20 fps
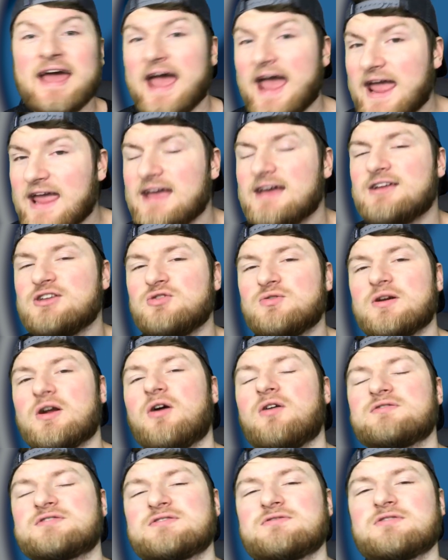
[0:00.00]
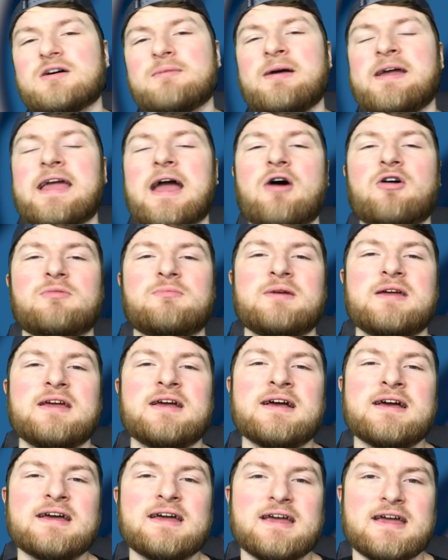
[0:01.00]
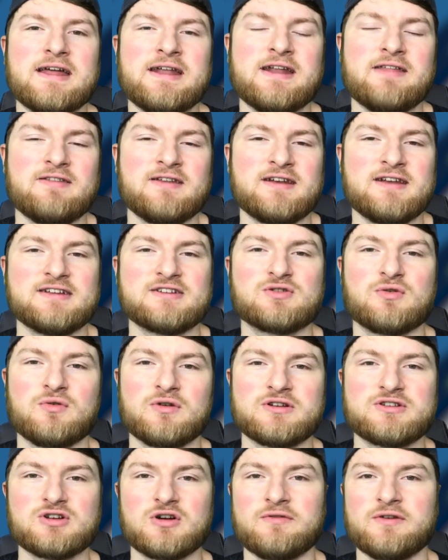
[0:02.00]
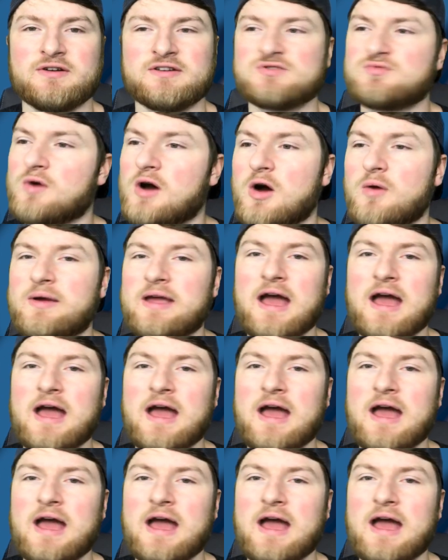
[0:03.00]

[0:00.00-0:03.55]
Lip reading: And you can also come hang out with me in the Discord server as well.